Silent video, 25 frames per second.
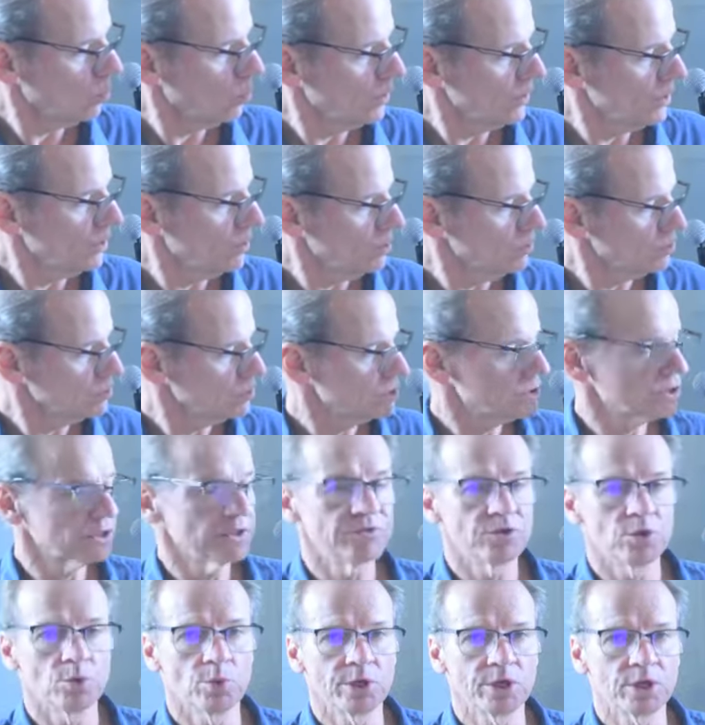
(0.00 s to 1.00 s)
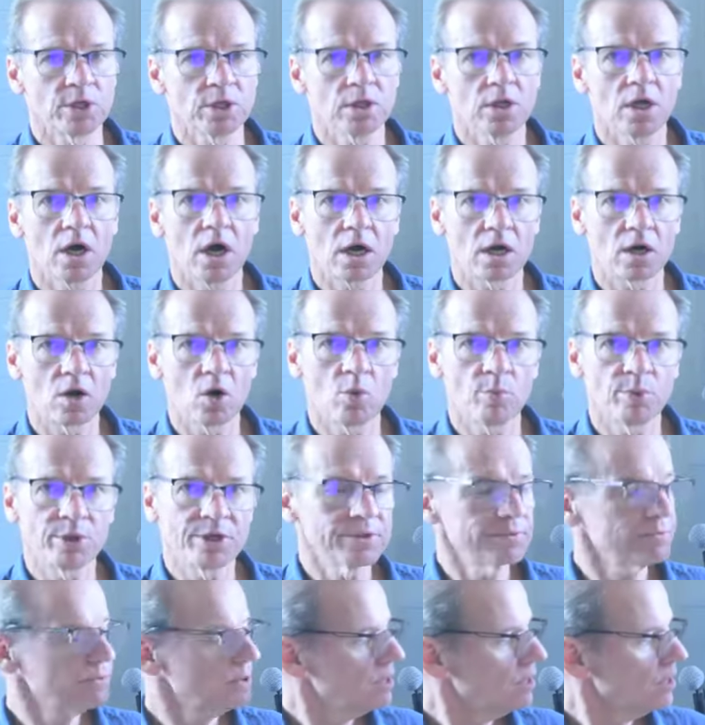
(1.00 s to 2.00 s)
windows, if you will, are open
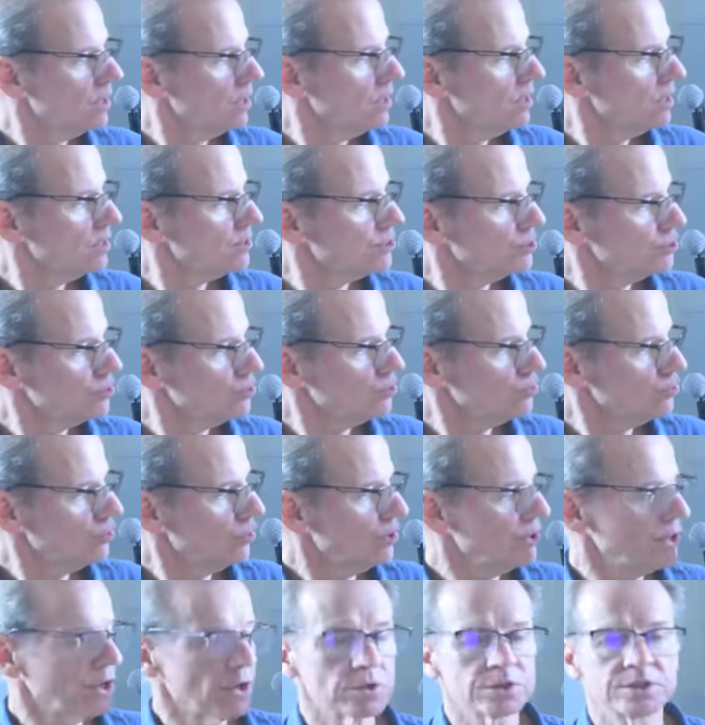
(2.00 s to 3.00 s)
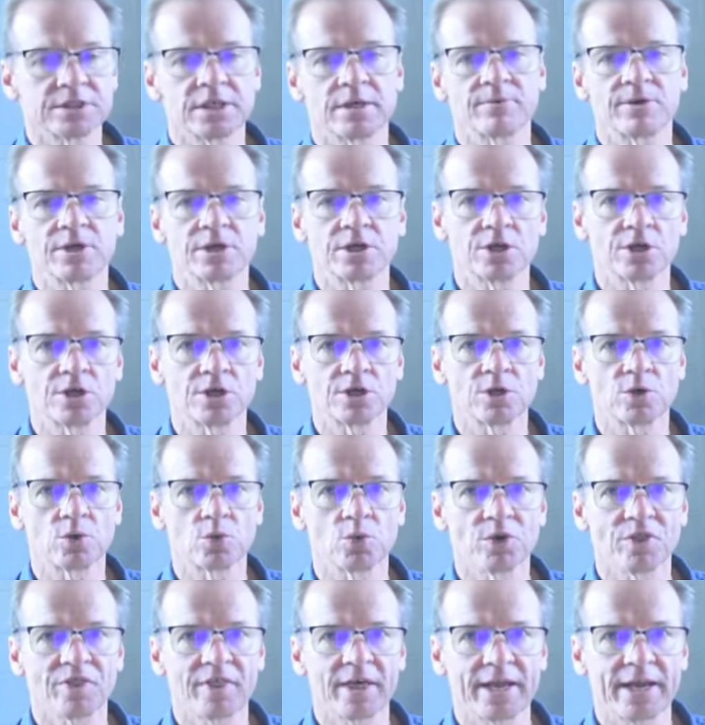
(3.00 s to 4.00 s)
to the notes that would occur
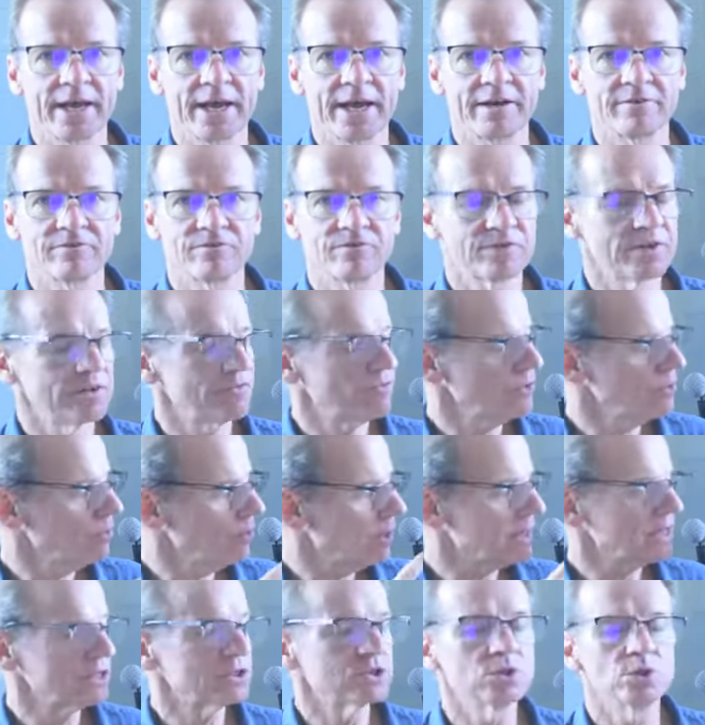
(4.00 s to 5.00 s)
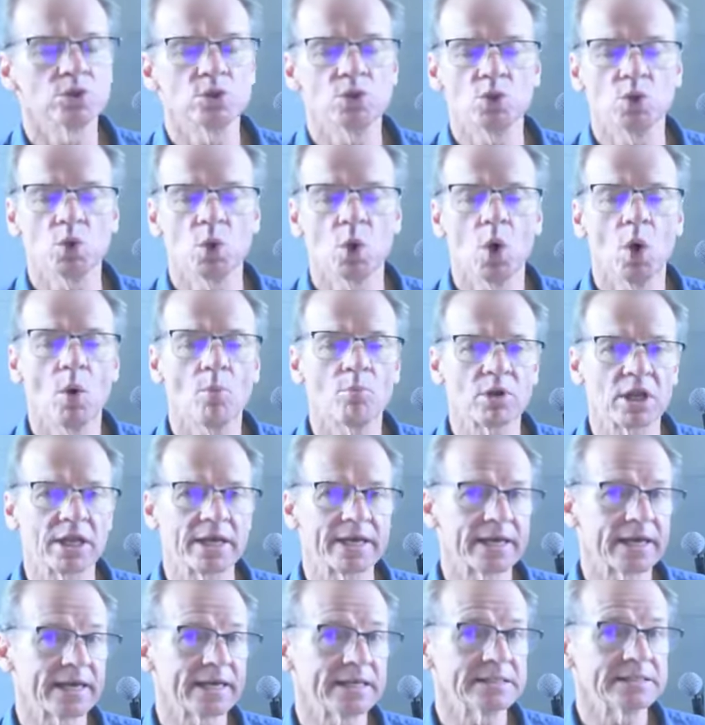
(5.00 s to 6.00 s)
with that F. If we wanted to
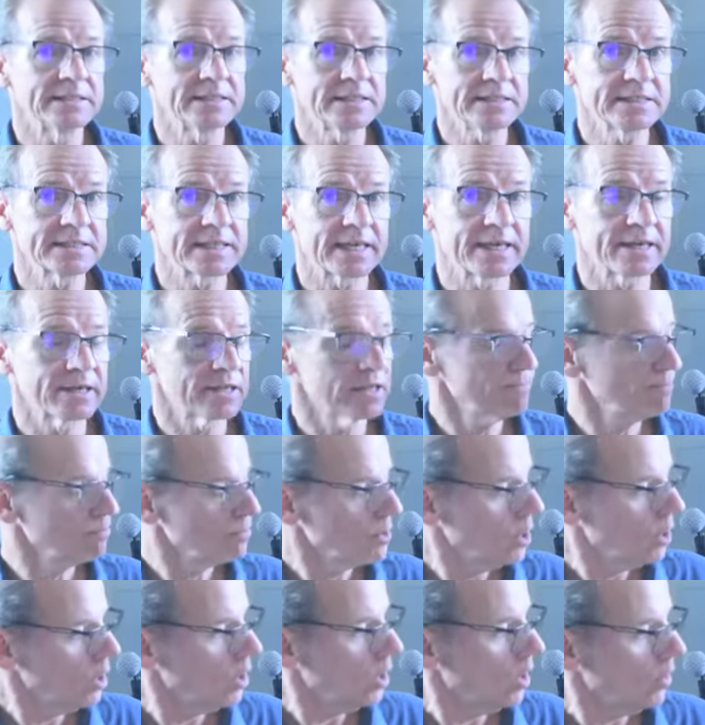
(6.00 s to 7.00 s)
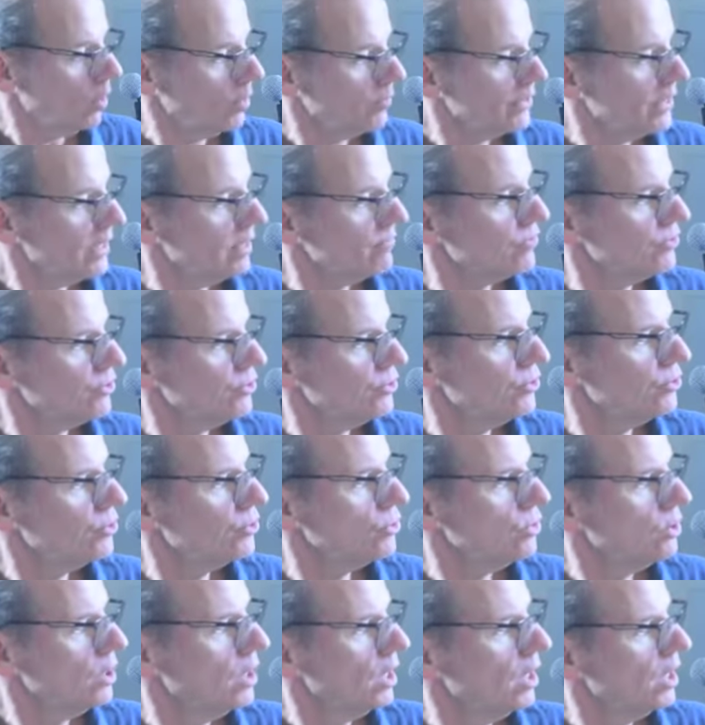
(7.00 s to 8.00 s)
play a C scale, all we would have to do
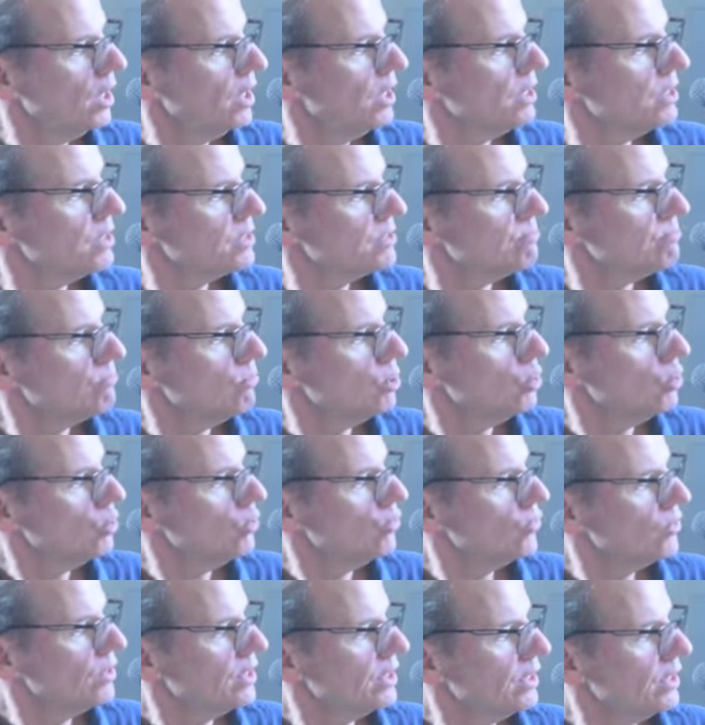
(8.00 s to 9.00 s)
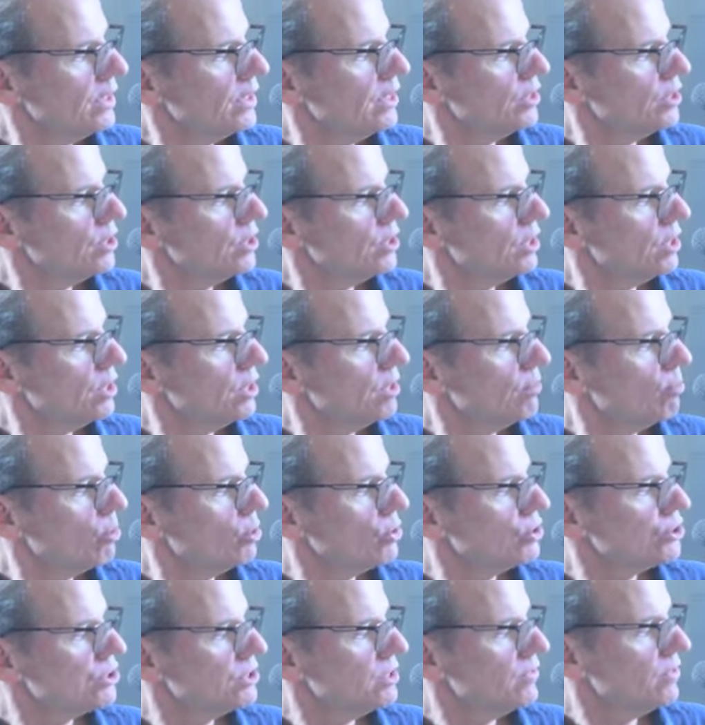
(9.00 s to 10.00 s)
is move the inner
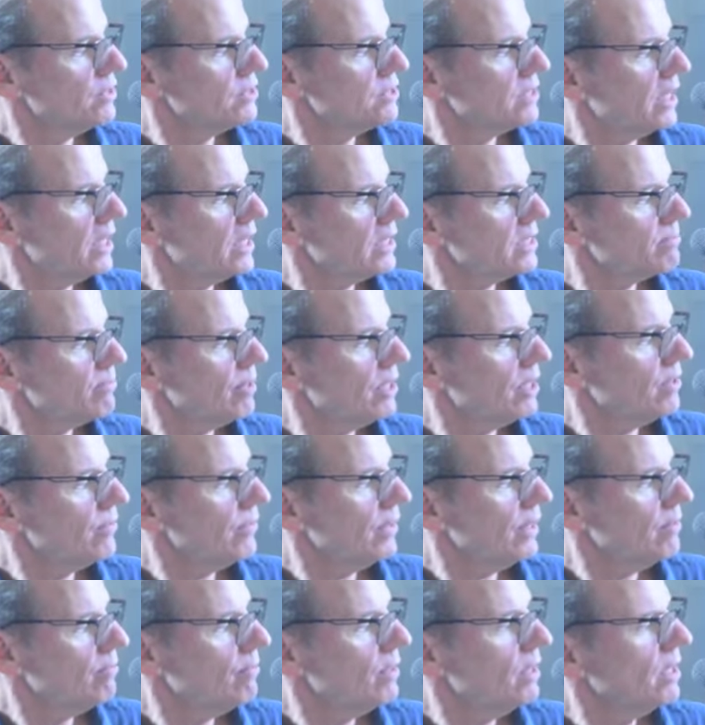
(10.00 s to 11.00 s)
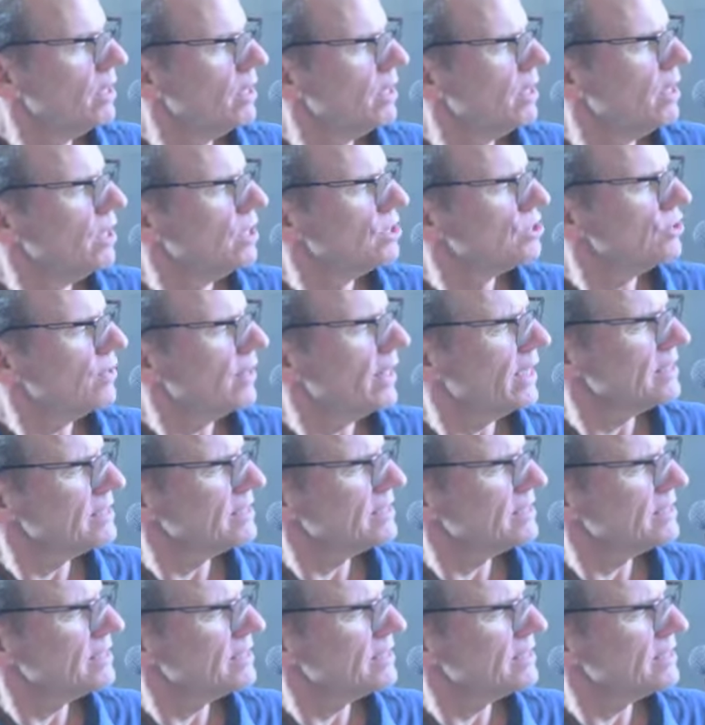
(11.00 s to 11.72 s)
portion of the sonic spiderweb so that